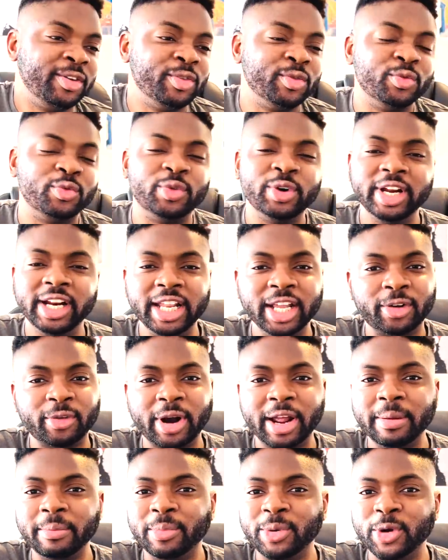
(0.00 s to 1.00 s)
Really
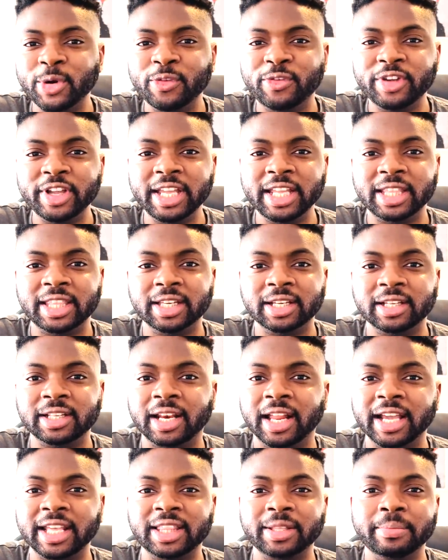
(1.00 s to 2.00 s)
great movie.
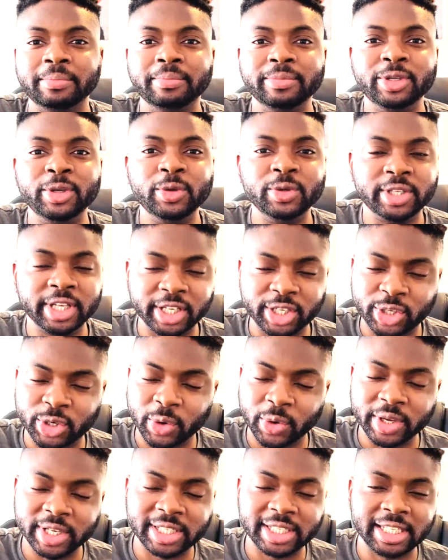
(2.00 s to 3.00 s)
The music
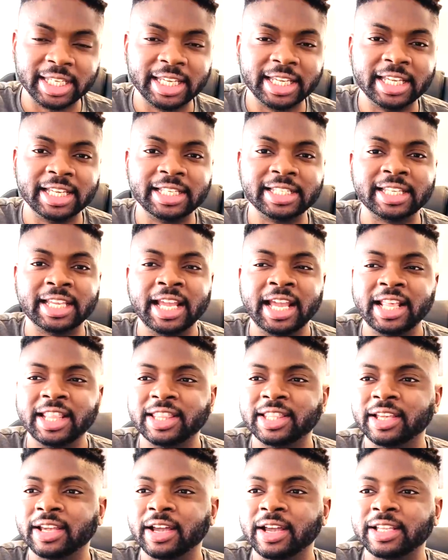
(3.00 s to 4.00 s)
choices,
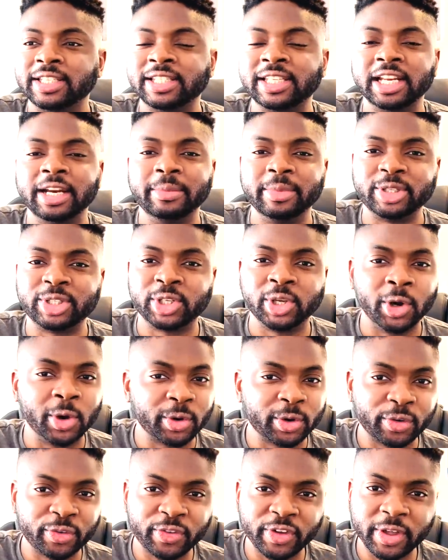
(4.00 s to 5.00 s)
the
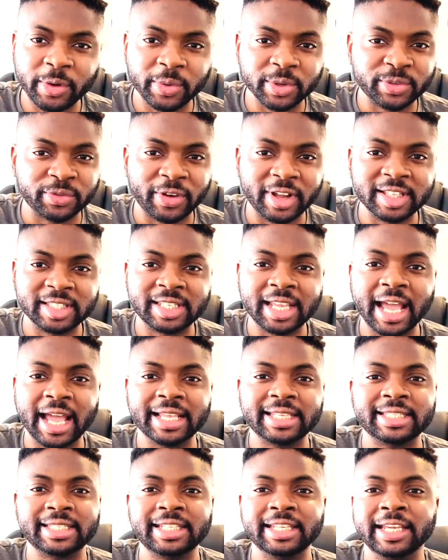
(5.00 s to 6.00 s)
cinematography was
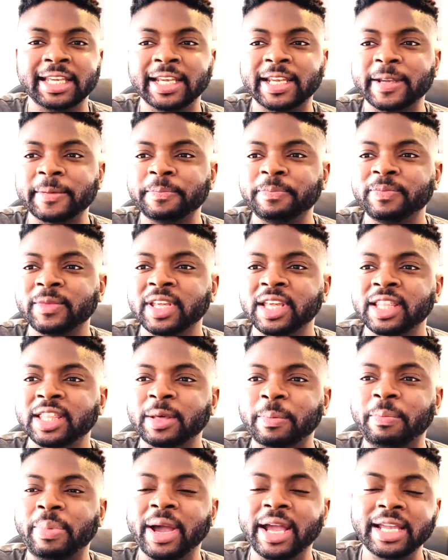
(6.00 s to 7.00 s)
fantastic,
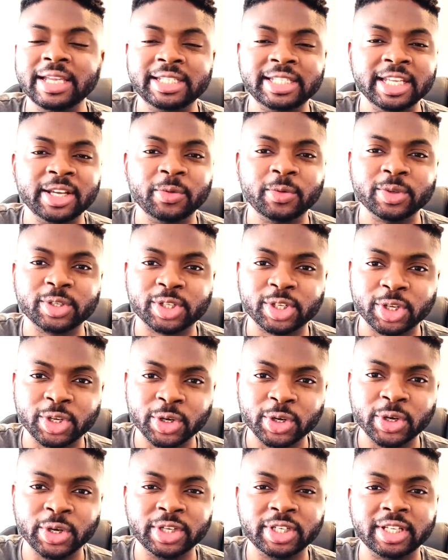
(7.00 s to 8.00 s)
the pacing was
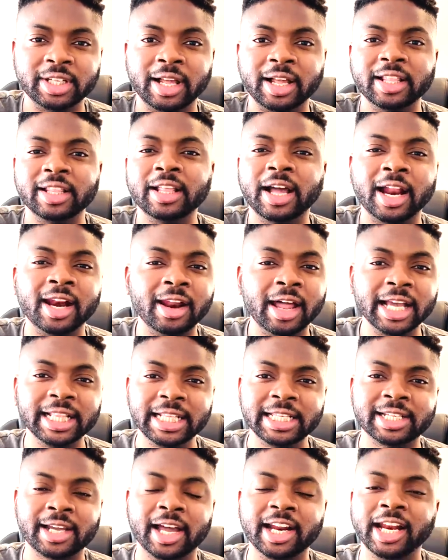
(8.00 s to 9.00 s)
good. I like
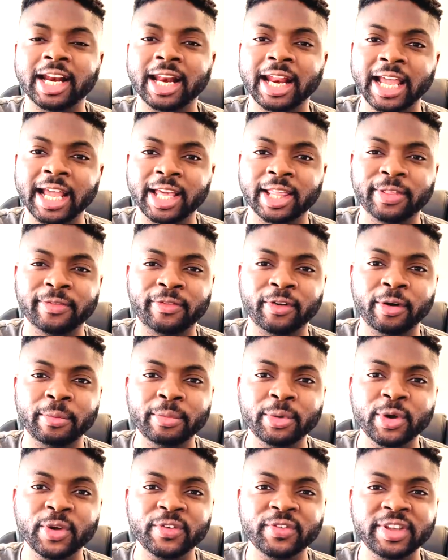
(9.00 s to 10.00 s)
this kind of length for a
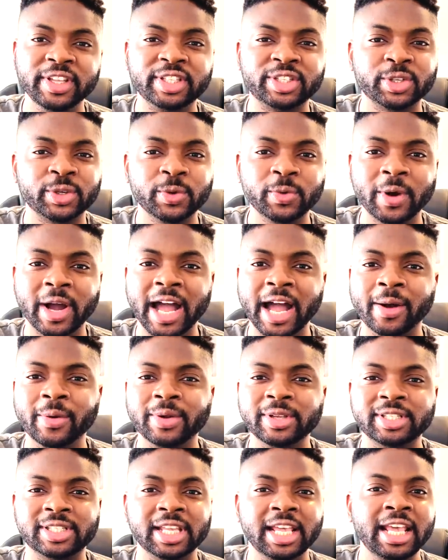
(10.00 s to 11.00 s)
movie, 2
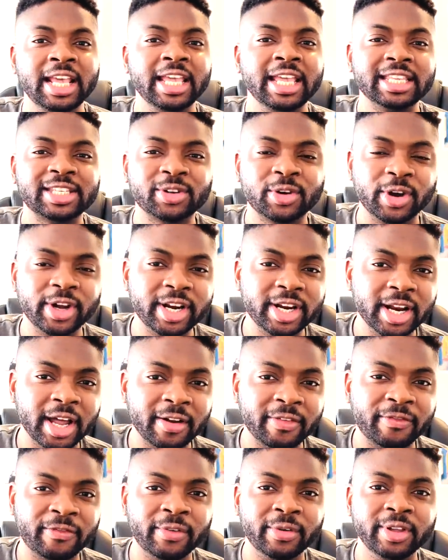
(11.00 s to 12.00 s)
hours. It's got
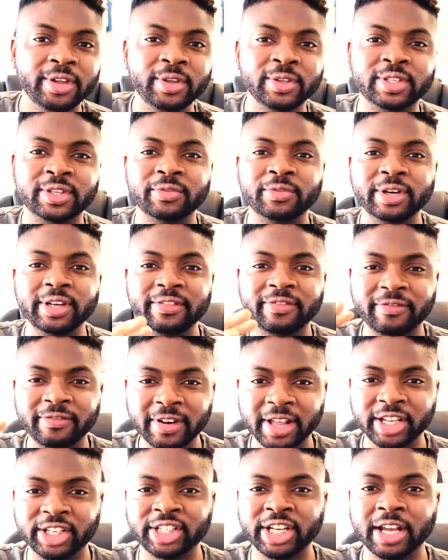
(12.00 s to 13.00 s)
enough for you to really
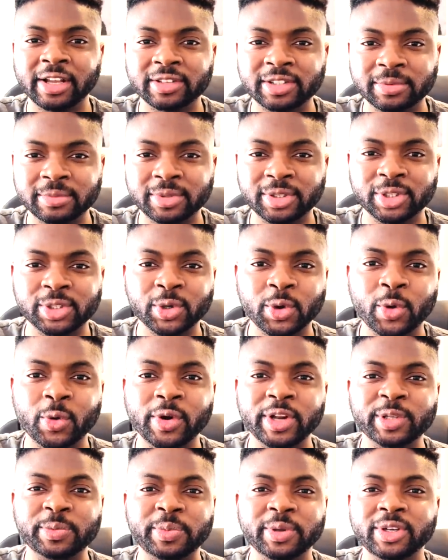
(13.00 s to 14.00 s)
flesh out some
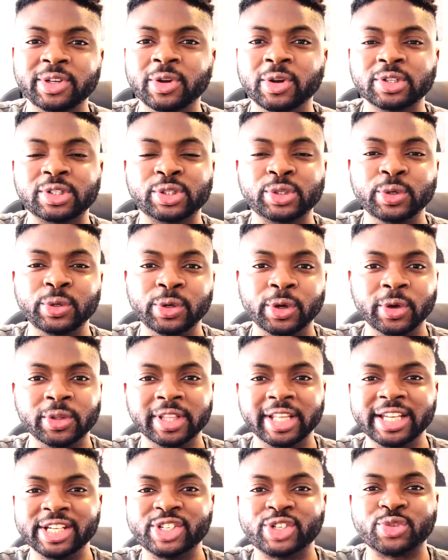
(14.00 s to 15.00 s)
stories, but not too long
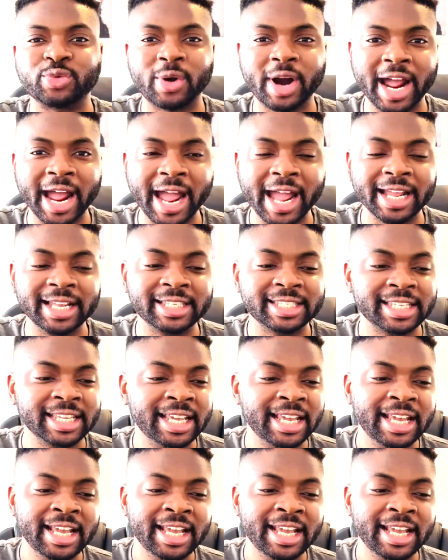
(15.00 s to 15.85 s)
that it drags.